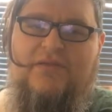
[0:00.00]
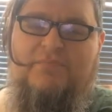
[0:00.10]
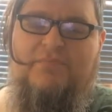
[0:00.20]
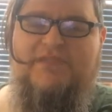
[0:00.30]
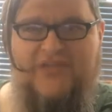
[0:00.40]

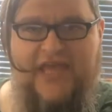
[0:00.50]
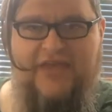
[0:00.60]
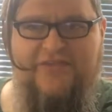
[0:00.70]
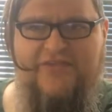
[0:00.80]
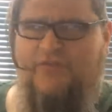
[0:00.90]

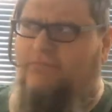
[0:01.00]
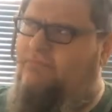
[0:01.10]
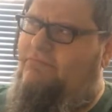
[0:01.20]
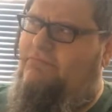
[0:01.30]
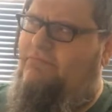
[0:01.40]
mistakes
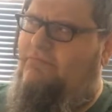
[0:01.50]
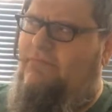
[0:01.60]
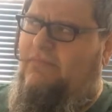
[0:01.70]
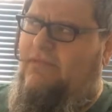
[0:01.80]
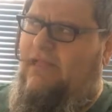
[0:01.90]

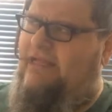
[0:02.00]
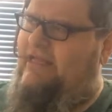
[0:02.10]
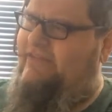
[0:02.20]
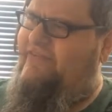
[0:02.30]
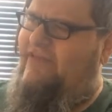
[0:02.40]

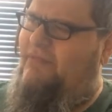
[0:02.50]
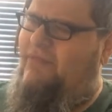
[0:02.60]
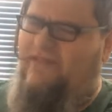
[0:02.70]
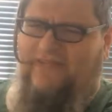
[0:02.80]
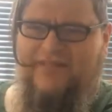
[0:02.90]
against them.
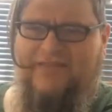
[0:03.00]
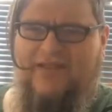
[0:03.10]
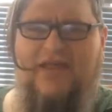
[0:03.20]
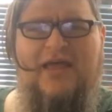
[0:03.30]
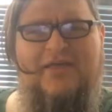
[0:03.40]
Is that
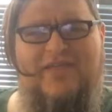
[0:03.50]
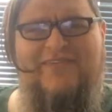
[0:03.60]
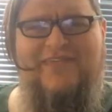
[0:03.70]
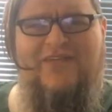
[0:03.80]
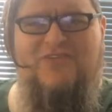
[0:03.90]
sound?
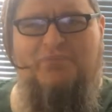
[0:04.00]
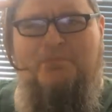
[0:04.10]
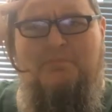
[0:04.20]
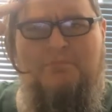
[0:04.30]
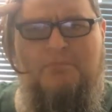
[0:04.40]
That sounds
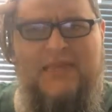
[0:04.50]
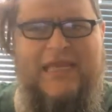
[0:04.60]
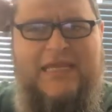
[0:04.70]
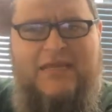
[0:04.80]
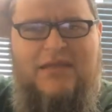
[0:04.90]

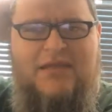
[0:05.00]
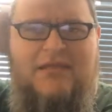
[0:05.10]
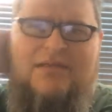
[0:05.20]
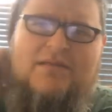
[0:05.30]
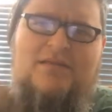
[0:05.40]
mean.
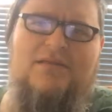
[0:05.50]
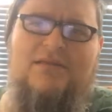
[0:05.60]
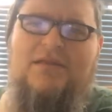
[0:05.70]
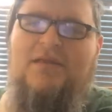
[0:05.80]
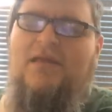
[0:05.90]

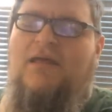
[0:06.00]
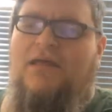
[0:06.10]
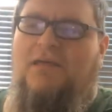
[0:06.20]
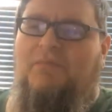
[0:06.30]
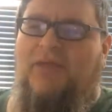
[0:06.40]

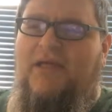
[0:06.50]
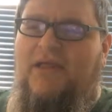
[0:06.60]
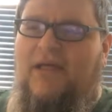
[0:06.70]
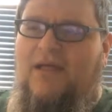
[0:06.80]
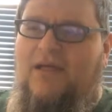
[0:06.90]

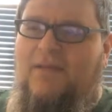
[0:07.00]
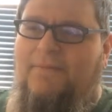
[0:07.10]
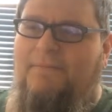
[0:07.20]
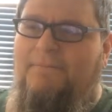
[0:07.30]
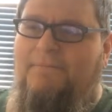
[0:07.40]
But
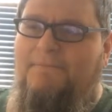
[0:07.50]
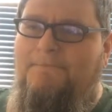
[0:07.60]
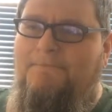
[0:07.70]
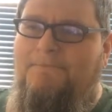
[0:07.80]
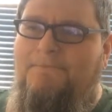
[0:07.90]
um,
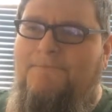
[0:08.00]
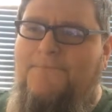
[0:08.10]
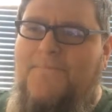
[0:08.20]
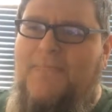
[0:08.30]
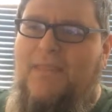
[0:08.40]

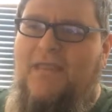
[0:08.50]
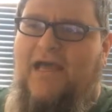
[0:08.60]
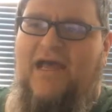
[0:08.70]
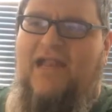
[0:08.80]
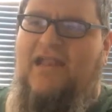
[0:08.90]

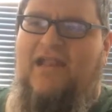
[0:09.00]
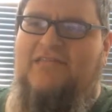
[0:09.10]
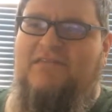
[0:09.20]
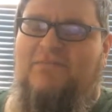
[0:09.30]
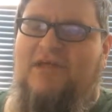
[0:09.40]
yeah,
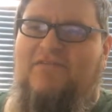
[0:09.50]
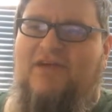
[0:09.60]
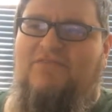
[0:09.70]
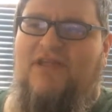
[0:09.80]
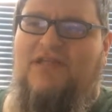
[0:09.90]
that's something I've,
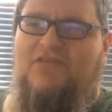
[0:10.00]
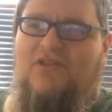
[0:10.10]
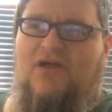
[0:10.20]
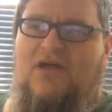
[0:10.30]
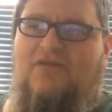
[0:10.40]
I've liked a
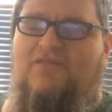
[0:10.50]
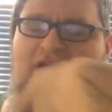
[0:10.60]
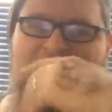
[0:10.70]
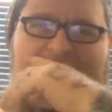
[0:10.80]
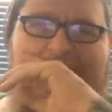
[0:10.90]
lot. I've,
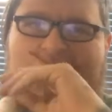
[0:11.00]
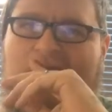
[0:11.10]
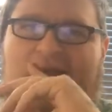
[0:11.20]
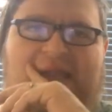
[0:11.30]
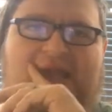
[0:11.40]
I've seen that a
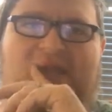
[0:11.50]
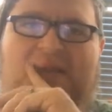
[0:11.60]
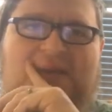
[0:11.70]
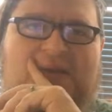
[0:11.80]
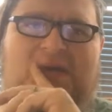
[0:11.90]
lot, like
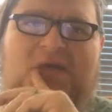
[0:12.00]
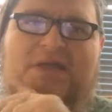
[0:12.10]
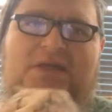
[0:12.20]
in uh,